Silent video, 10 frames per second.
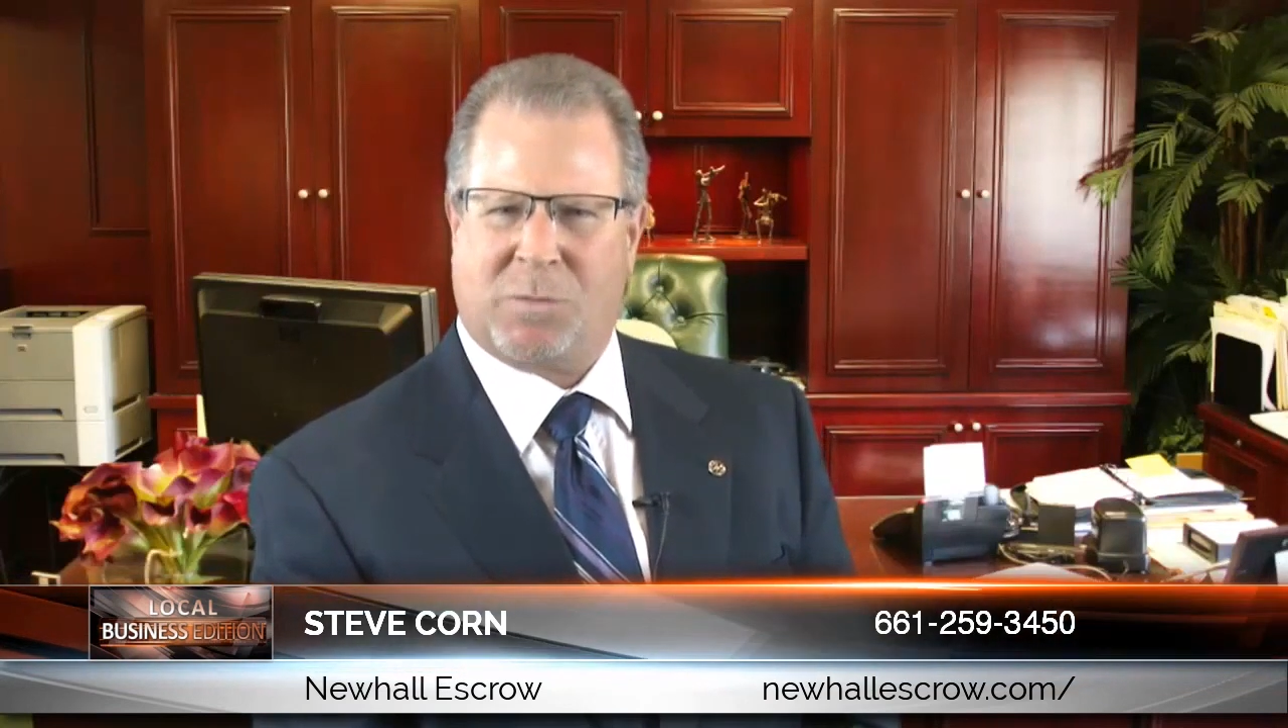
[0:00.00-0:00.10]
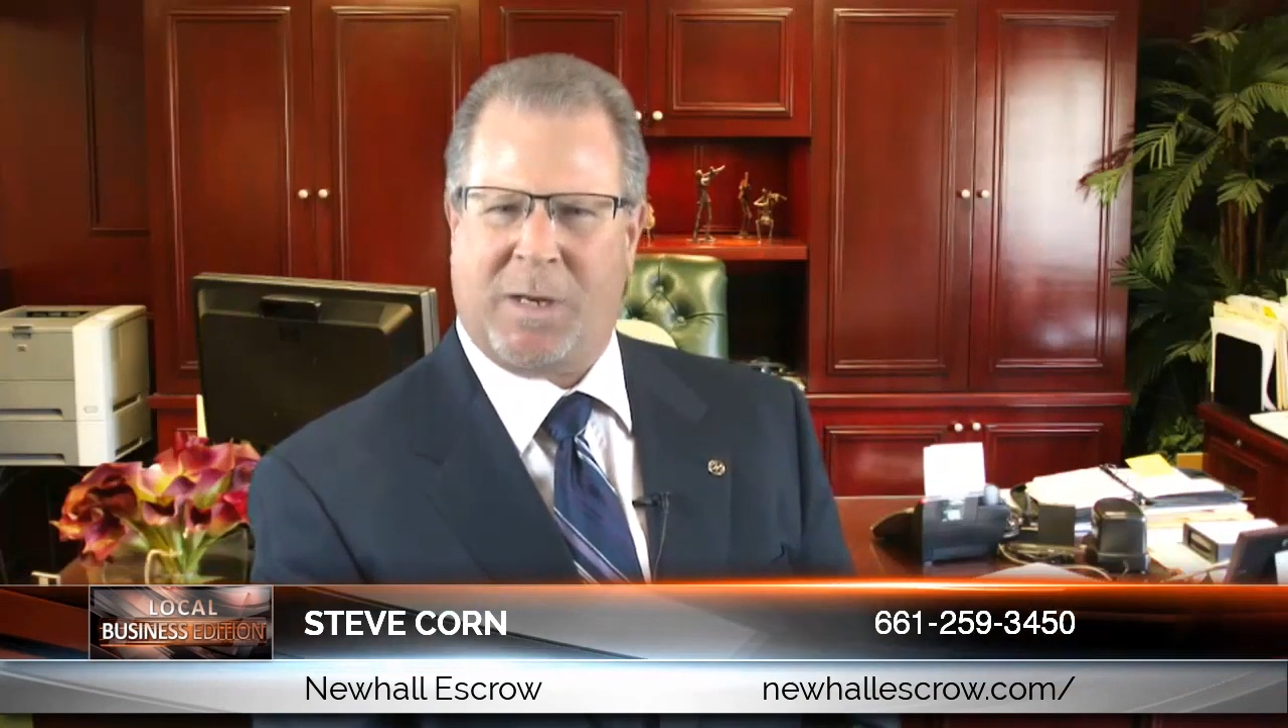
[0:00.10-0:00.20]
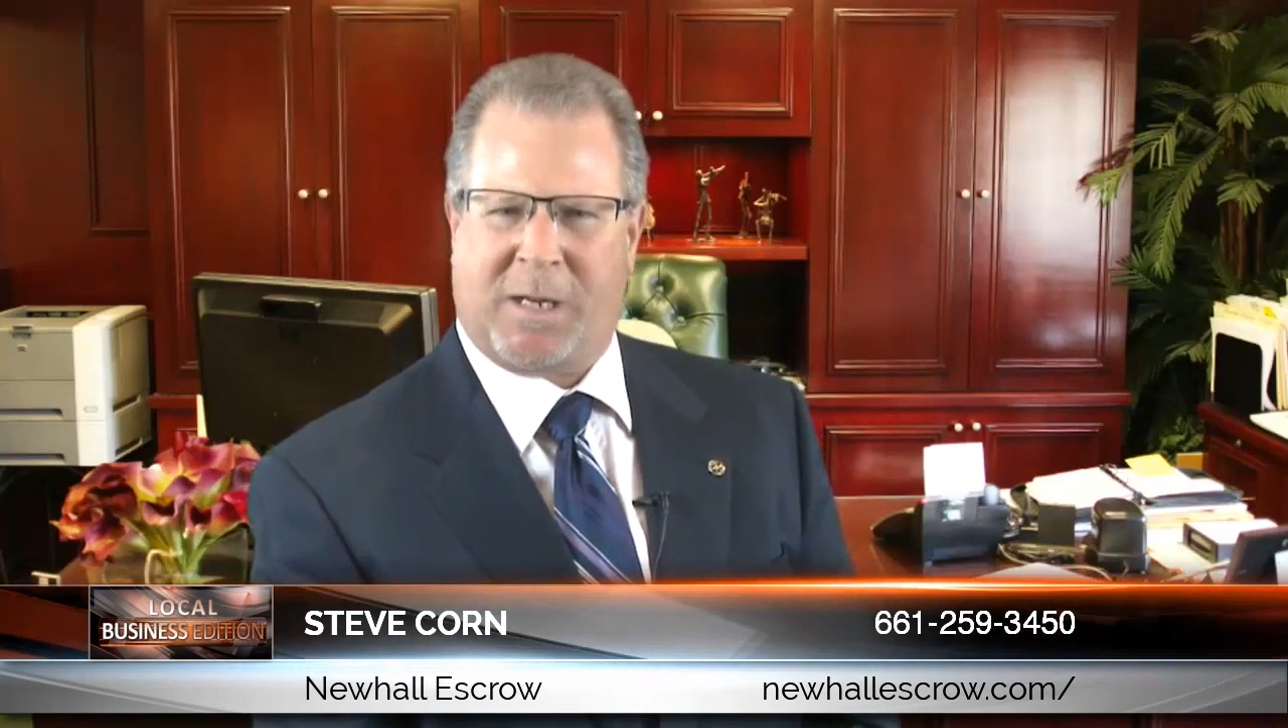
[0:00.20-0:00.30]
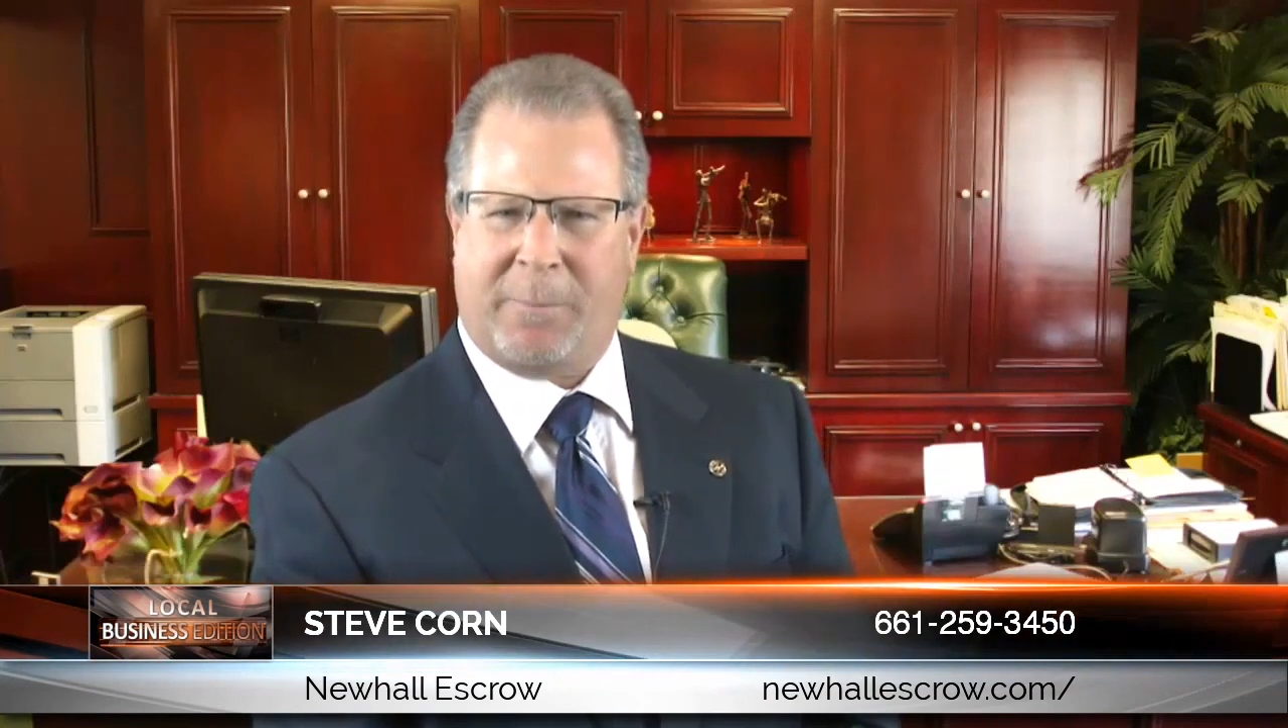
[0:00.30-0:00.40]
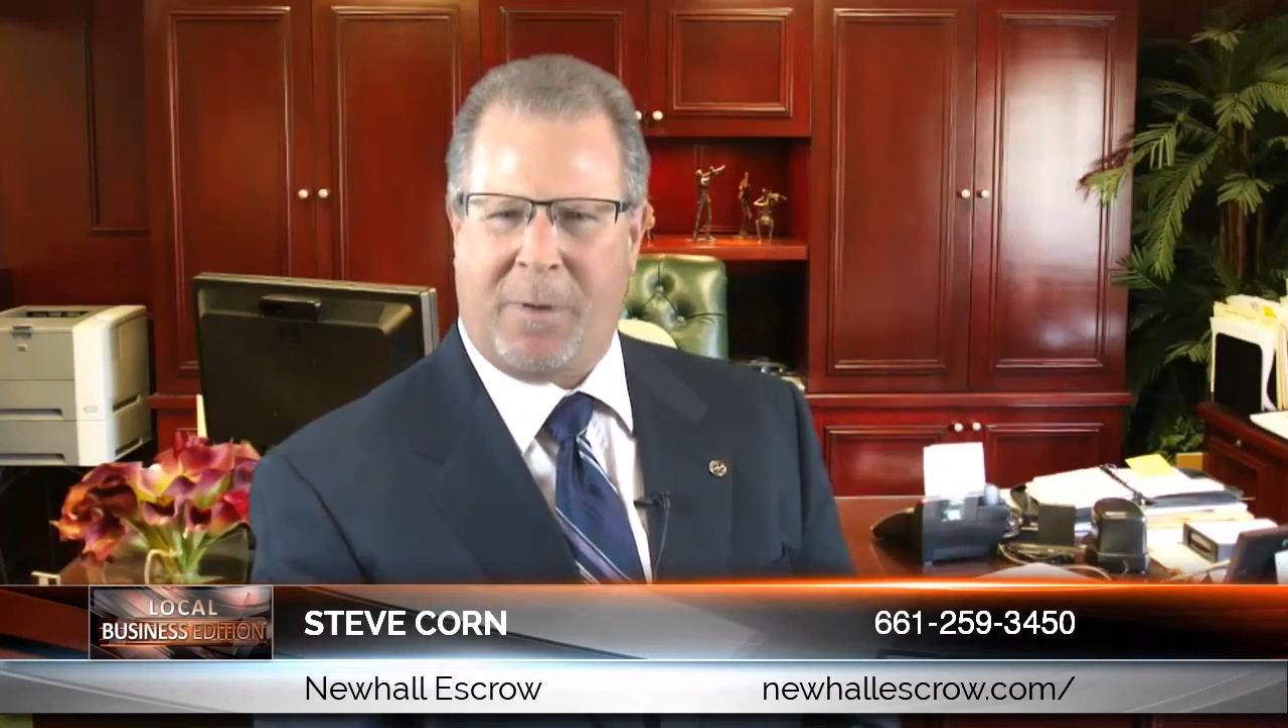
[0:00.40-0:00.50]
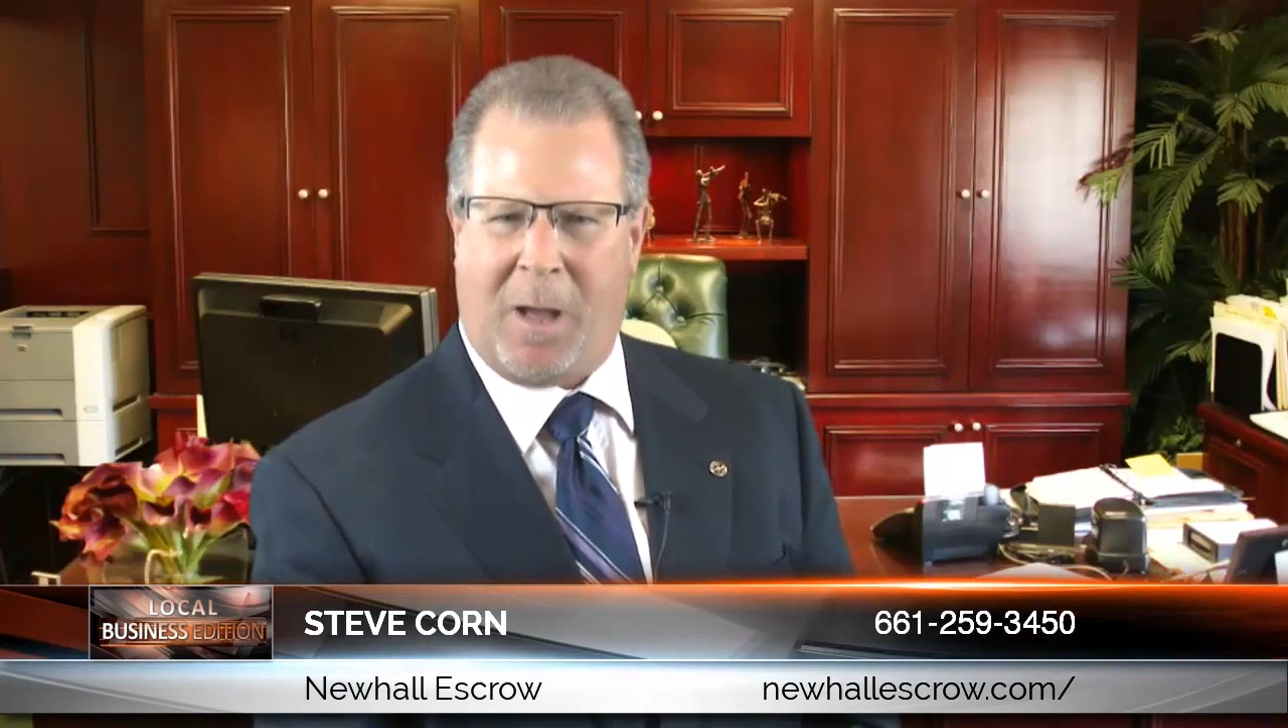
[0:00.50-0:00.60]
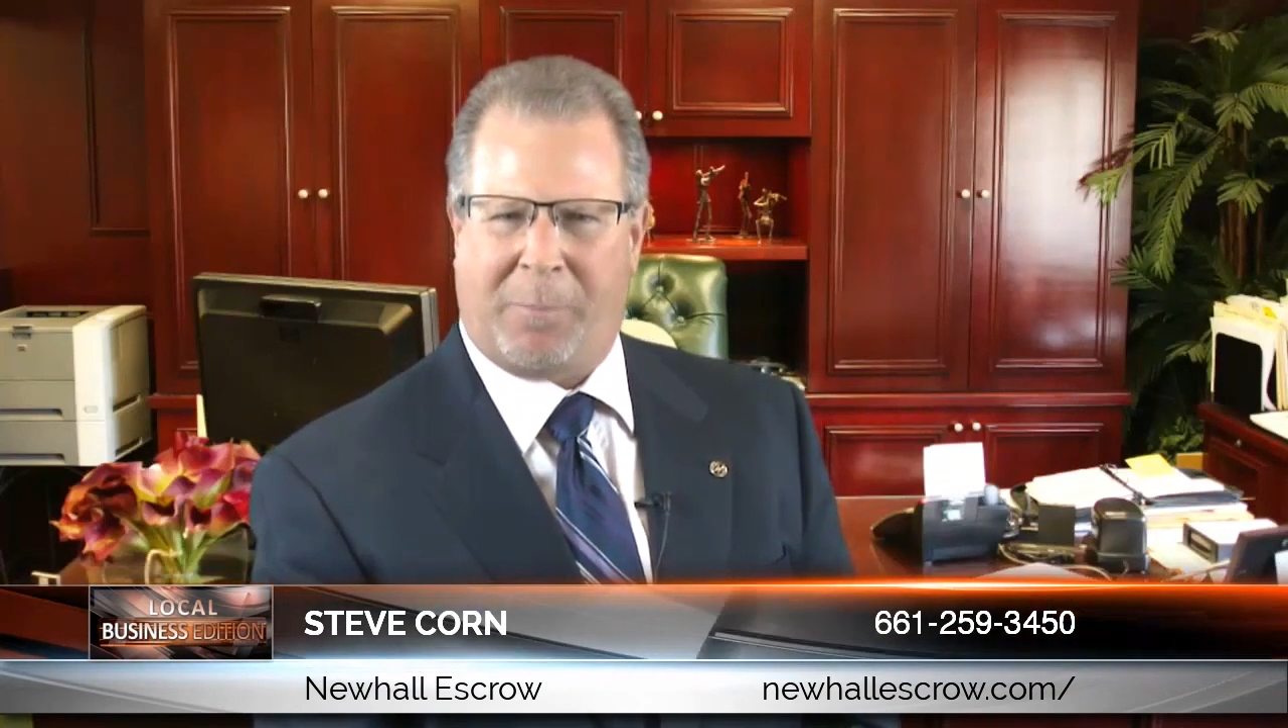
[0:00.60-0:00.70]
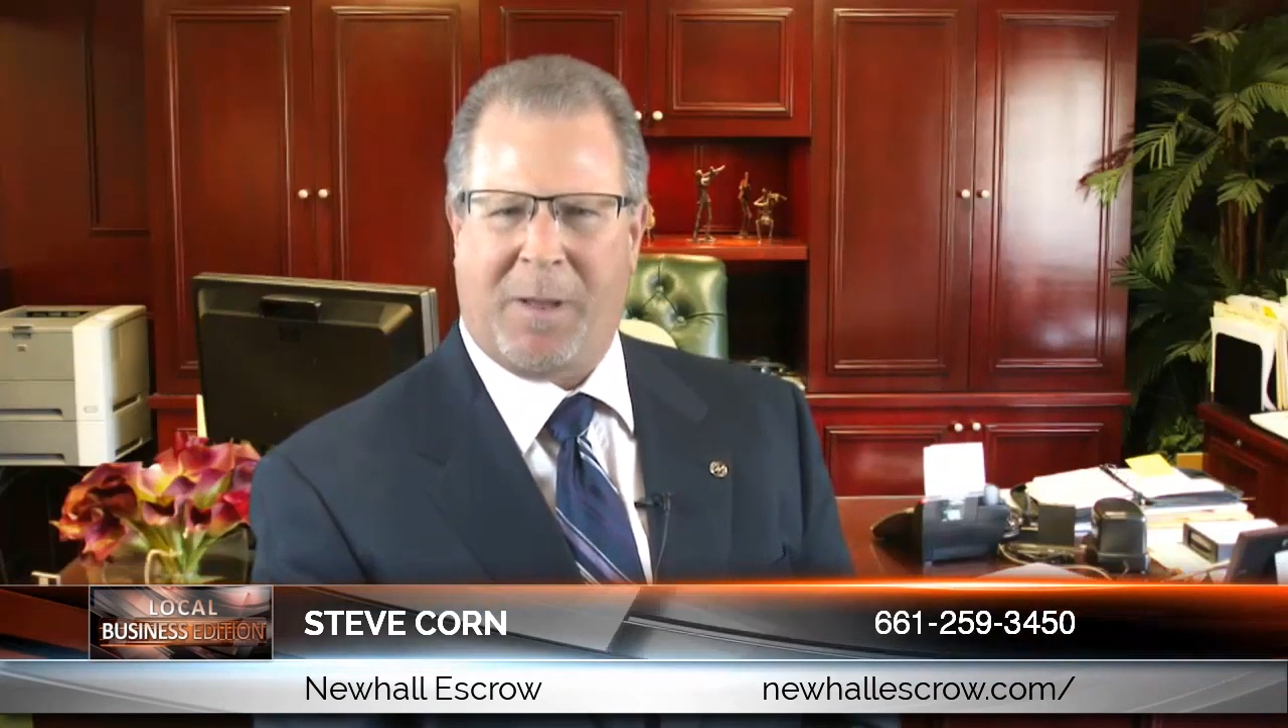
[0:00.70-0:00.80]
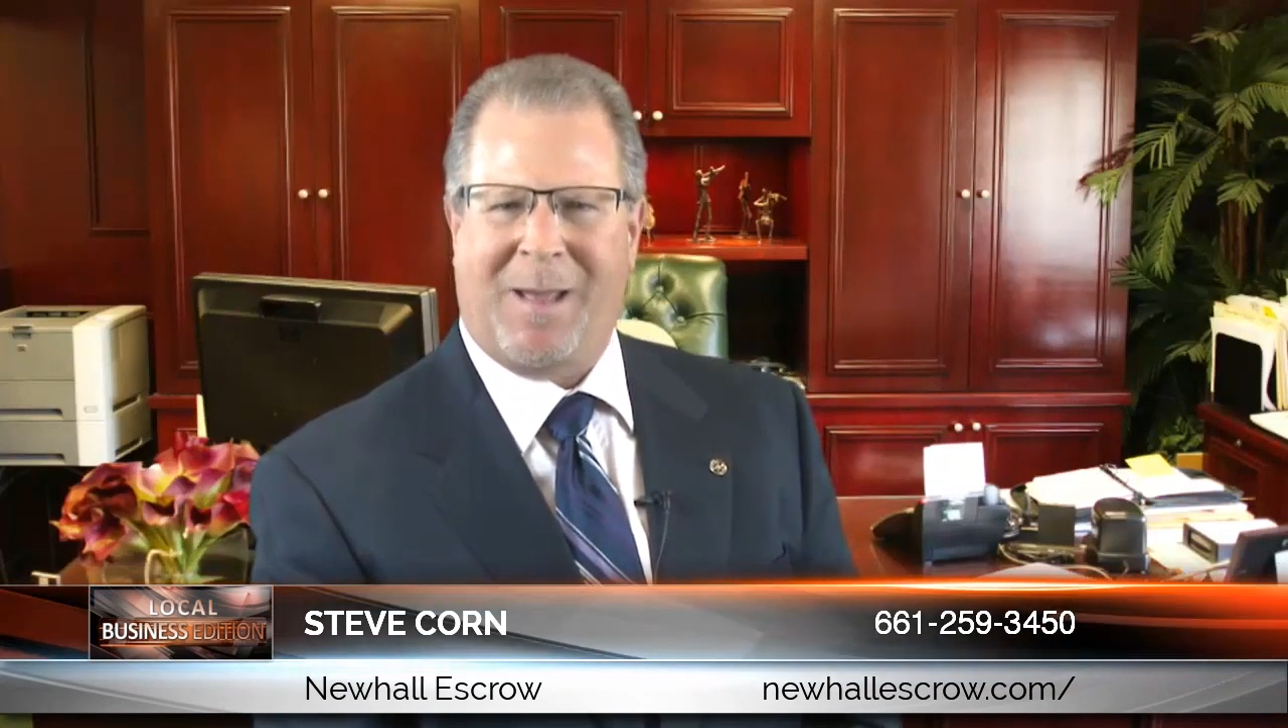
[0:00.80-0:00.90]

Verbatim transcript: when they come up.